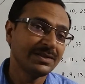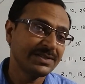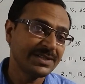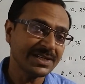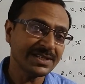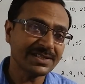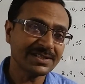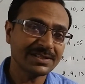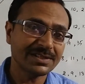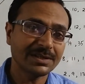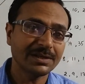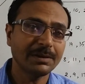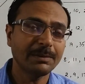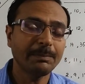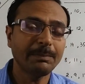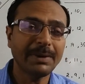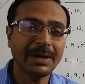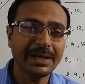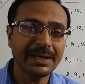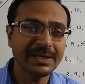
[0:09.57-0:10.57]

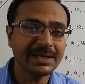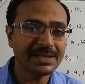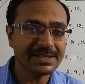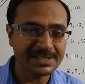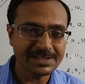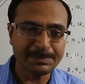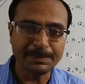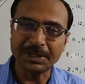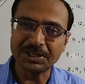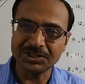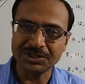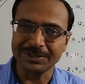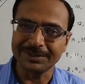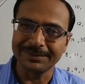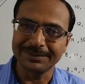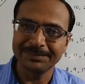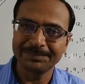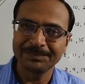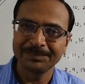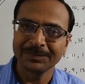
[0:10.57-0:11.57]
just by
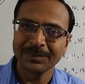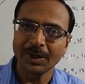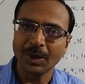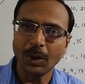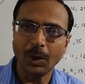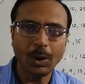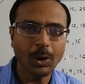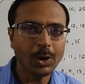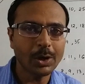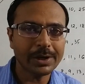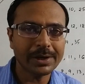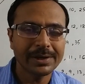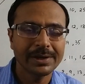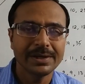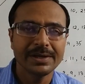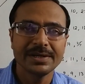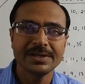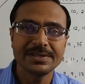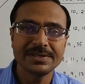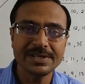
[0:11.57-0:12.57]
inspection, or
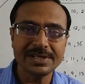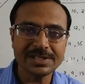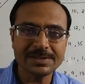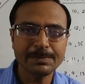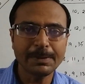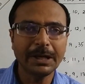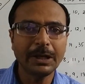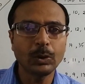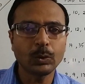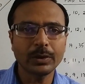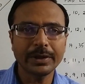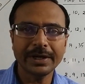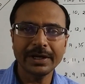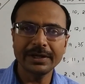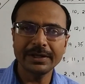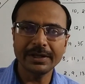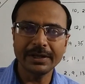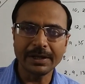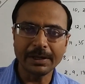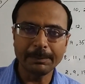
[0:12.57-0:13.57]
just by looking
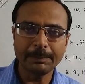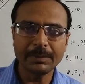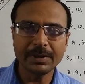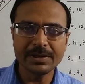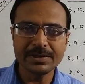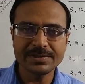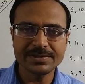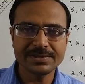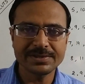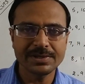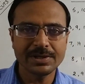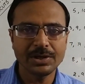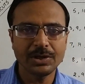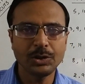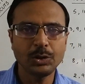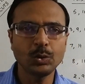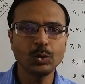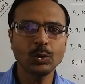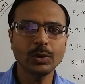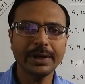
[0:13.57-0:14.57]
at the numbers
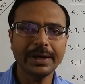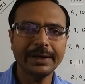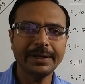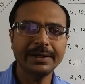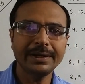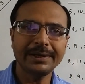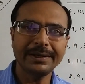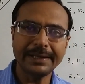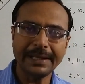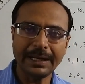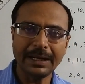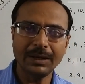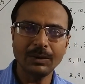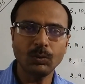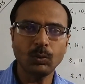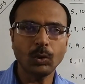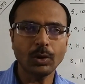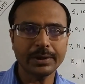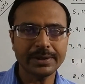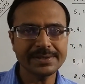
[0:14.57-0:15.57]
you can tell
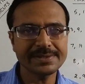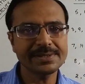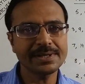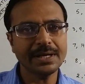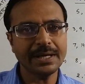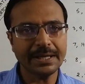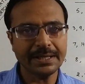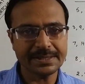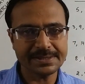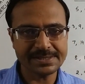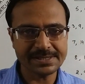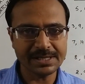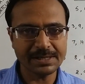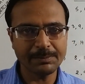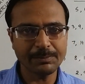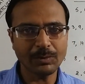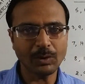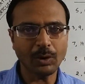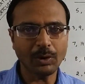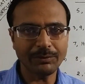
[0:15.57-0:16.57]
what is the
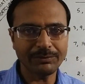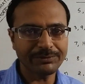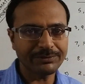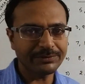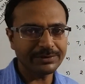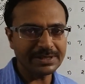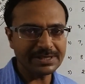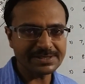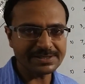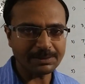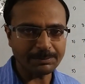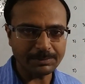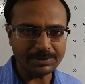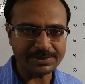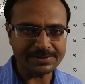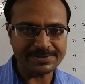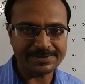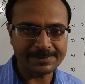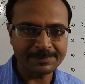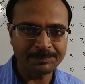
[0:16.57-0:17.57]
LCM of these
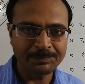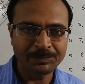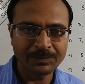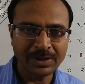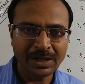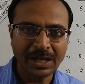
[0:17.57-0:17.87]
numbers.